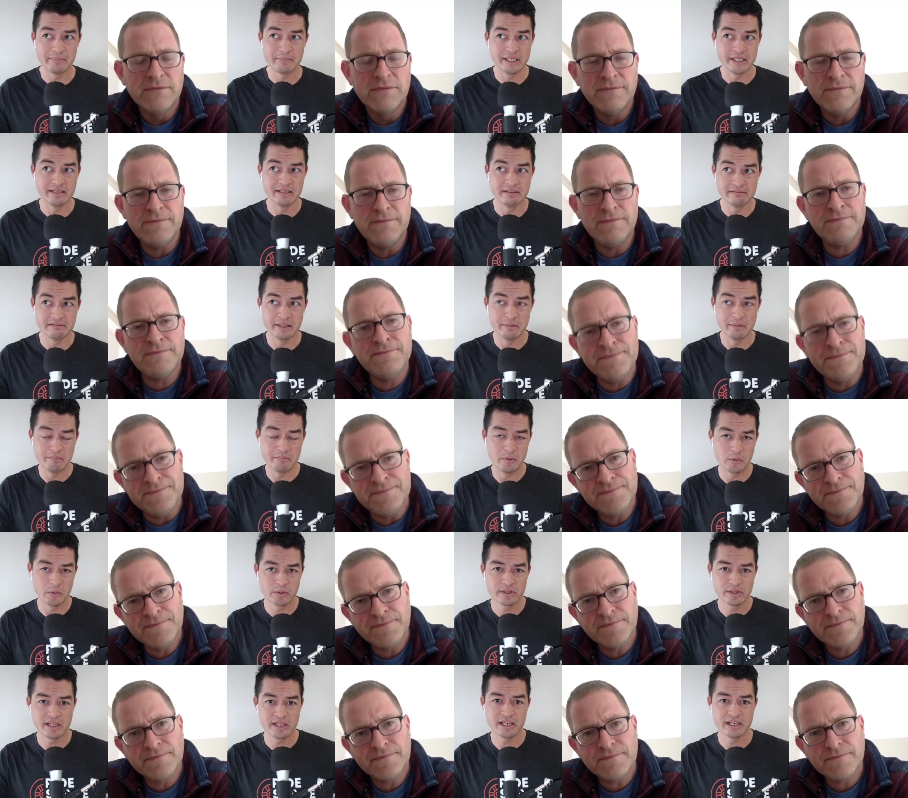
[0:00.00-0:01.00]
Speaker 1: I mean, the
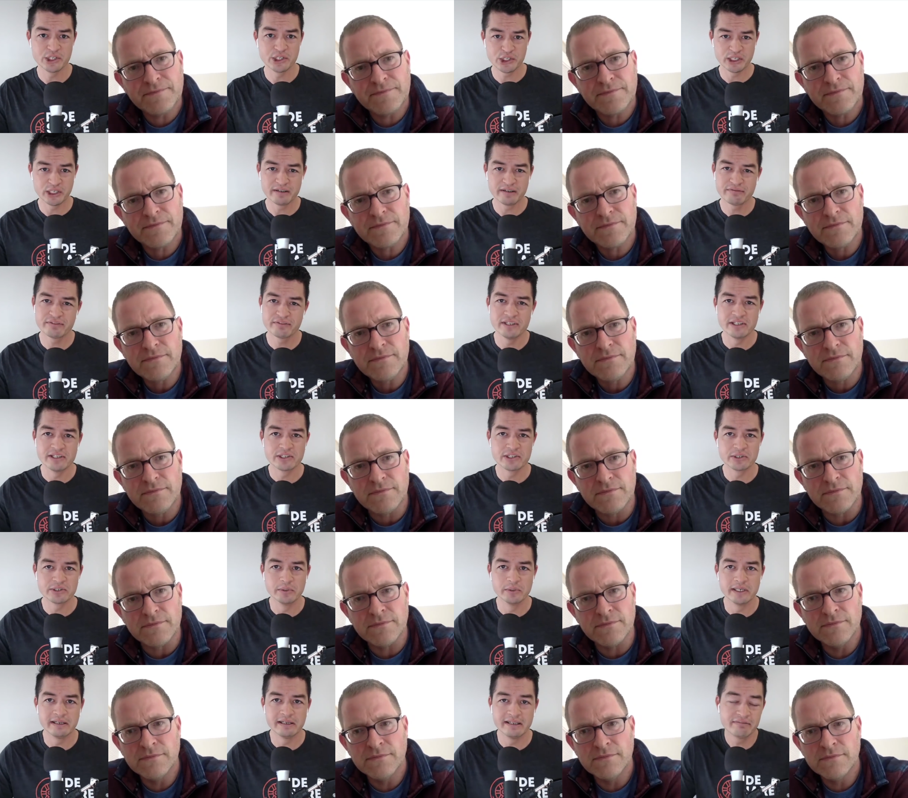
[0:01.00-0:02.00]
more they shift
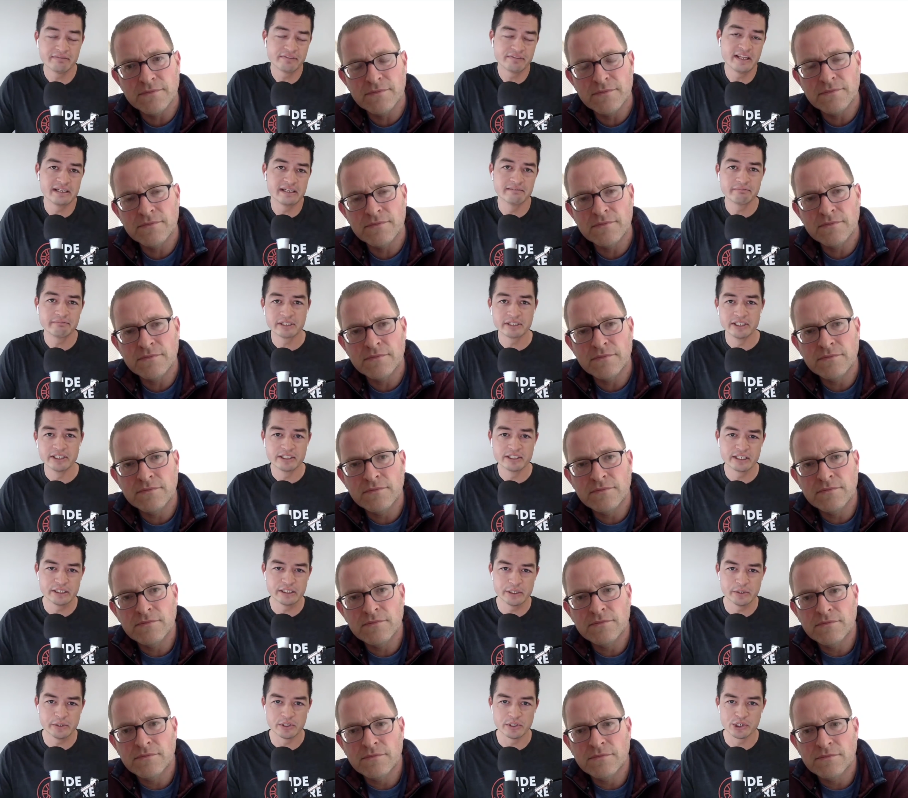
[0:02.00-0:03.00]
into an, if they
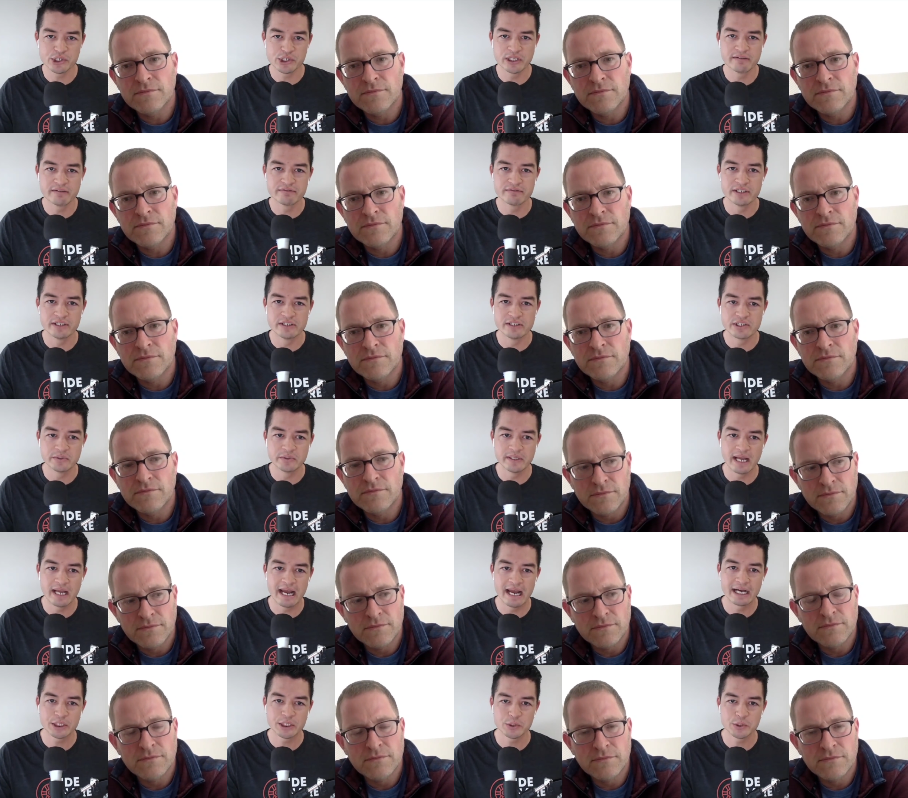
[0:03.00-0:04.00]
continue to shift into an
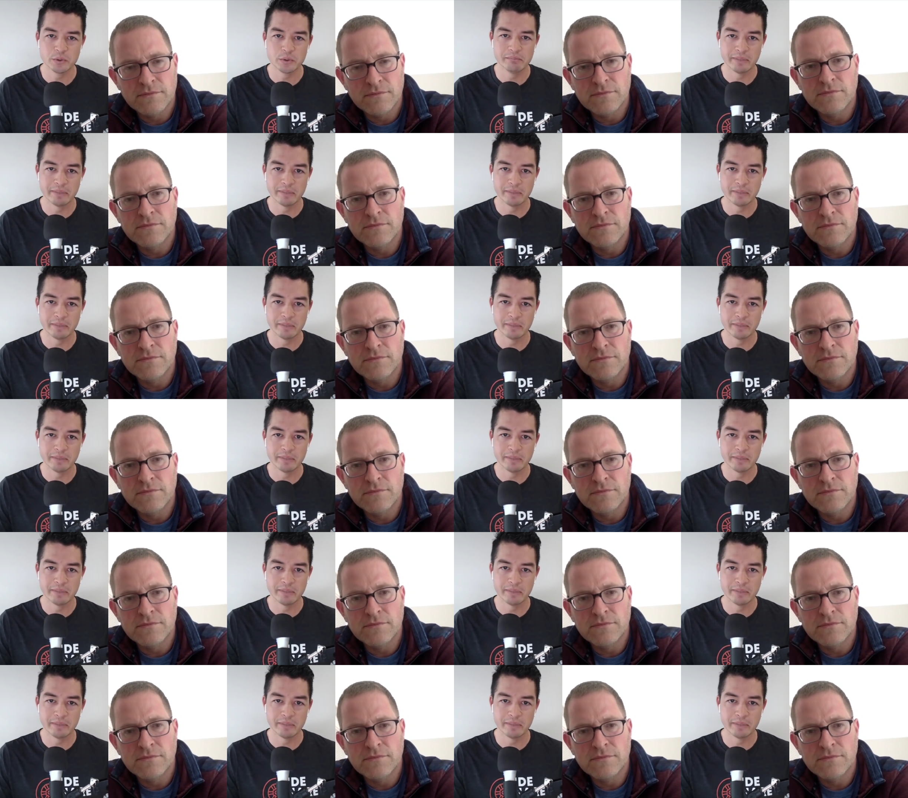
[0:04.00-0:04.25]
actual